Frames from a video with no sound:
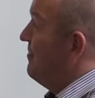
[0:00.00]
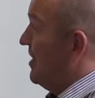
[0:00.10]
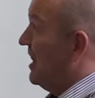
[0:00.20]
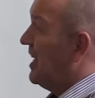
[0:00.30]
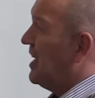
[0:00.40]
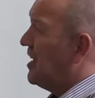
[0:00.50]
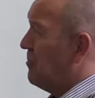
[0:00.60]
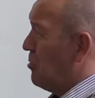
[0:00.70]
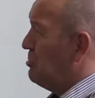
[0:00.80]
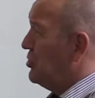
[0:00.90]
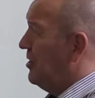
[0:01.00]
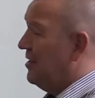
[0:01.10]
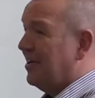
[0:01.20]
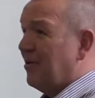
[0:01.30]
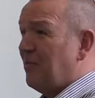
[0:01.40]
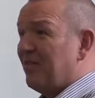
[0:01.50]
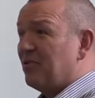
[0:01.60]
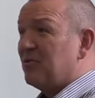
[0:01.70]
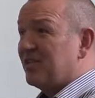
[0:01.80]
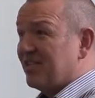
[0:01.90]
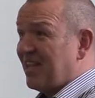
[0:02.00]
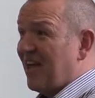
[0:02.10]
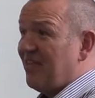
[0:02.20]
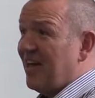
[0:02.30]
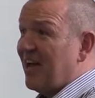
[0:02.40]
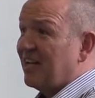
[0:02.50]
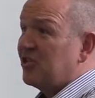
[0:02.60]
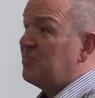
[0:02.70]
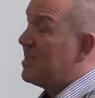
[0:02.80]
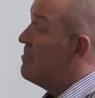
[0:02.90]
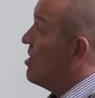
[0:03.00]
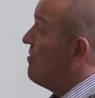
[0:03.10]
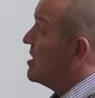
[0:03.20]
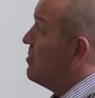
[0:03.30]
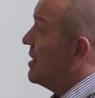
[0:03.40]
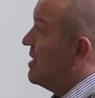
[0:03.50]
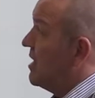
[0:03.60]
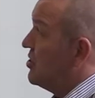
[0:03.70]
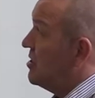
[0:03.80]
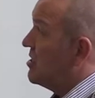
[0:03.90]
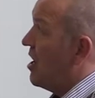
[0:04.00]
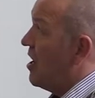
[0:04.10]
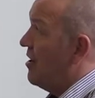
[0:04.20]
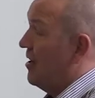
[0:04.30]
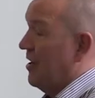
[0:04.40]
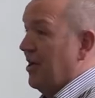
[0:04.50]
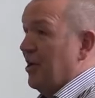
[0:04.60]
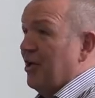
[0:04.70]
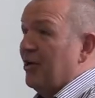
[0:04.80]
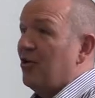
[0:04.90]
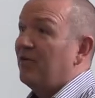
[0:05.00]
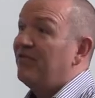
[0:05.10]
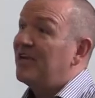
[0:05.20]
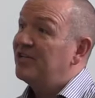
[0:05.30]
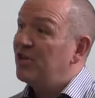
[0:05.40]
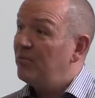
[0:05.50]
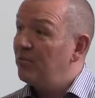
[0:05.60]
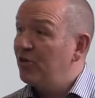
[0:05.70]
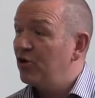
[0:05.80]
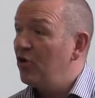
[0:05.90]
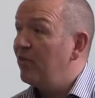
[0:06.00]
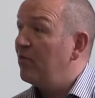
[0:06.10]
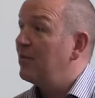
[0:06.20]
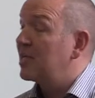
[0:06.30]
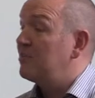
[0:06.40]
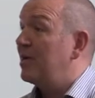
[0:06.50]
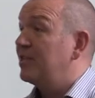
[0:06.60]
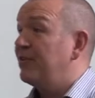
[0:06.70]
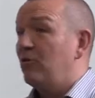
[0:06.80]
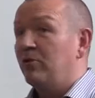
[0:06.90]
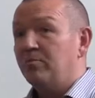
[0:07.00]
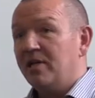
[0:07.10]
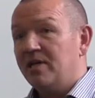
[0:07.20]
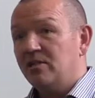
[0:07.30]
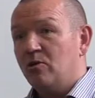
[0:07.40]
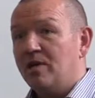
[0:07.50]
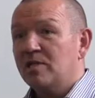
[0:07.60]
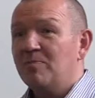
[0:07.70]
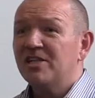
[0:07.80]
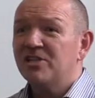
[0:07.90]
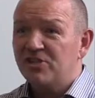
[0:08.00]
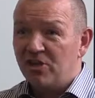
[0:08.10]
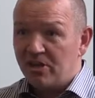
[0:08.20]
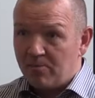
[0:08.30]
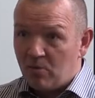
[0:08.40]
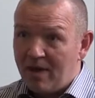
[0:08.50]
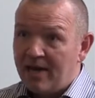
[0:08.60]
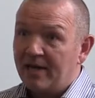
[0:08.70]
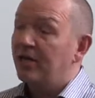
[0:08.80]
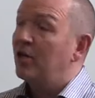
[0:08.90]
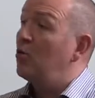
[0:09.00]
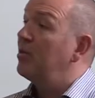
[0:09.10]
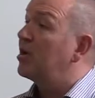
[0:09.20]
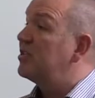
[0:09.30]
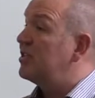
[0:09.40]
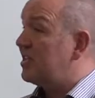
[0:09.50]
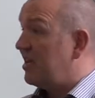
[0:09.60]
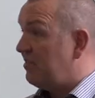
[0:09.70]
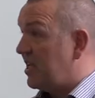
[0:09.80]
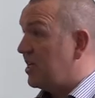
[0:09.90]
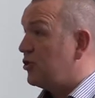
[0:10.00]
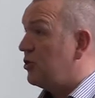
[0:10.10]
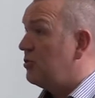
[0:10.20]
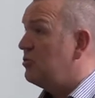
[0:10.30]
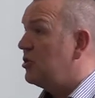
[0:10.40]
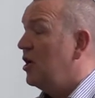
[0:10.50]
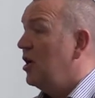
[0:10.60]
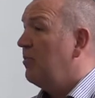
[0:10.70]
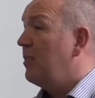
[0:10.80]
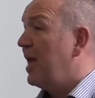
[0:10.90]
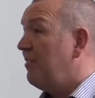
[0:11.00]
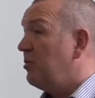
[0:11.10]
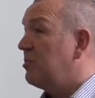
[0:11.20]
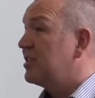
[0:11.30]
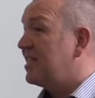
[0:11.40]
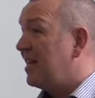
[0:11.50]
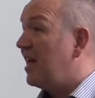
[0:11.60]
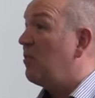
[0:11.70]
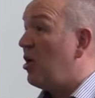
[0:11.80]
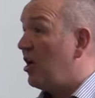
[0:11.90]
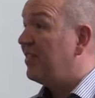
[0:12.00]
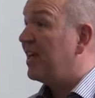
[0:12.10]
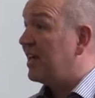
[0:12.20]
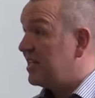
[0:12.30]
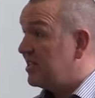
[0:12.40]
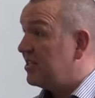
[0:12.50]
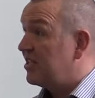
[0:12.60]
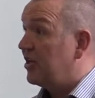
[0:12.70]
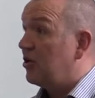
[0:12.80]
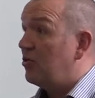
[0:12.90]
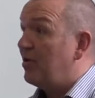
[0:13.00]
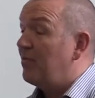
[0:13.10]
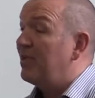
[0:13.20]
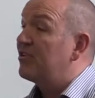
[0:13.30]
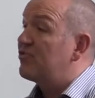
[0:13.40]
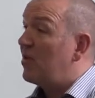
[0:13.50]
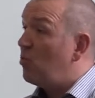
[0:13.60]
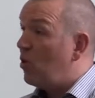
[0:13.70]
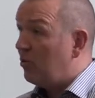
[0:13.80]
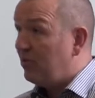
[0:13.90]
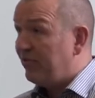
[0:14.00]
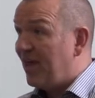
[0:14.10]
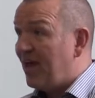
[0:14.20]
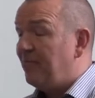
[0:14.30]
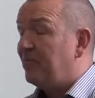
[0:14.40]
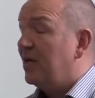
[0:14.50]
feeling and emotion, and we have to understand that. And sometimes our expectations are, no, if they turn up at the door, then we expect you to phone the police, or we expect you to turn them away, you know, because of safety issues. But we have to understand how hard that is, you know, and we have to try and work with that